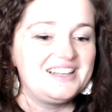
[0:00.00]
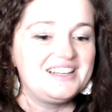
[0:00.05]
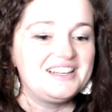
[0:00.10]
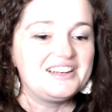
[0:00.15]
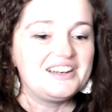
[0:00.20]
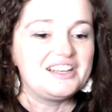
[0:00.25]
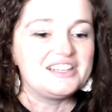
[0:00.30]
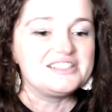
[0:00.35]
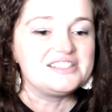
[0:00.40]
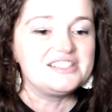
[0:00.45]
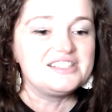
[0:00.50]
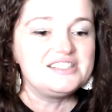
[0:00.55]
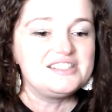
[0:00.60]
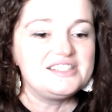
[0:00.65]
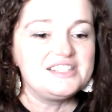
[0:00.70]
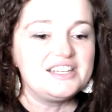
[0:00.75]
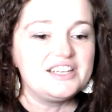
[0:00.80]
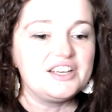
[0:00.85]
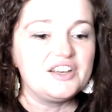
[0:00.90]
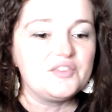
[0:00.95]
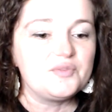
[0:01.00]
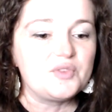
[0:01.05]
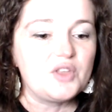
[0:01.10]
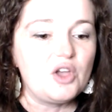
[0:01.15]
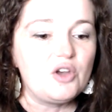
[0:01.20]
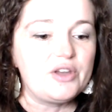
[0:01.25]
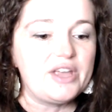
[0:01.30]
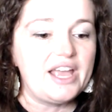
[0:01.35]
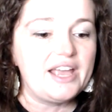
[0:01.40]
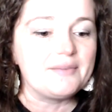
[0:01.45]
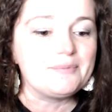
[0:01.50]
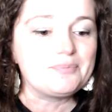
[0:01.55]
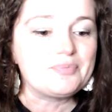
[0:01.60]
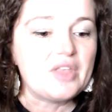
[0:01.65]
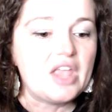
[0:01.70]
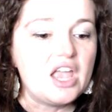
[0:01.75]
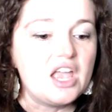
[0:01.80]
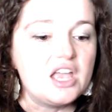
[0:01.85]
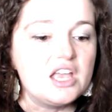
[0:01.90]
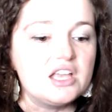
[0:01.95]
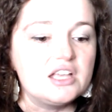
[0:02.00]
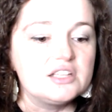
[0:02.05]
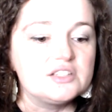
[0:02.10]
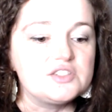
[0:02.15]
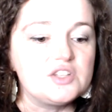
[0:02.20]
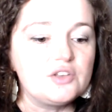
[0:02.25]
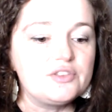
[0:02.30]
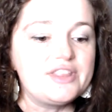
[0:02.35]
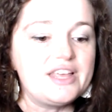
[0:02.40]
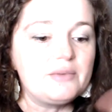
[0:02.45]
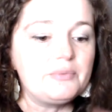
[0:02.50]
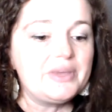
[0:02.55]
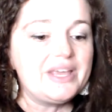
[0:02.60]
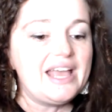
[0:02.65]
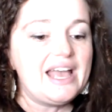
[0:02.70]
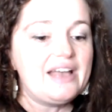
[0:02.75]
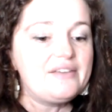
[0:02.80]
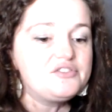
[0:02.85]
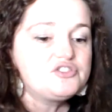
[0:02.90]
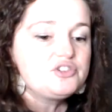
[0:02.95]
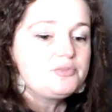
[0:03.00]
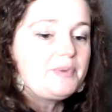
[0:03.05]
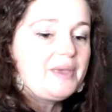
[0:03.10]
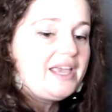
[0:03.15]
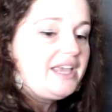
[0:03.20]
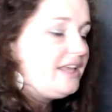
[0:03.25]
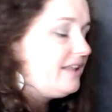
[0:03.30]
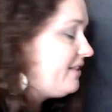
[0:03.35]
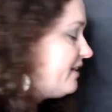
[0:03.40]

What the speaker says: Nice to see you. Okay, so then we have Japan.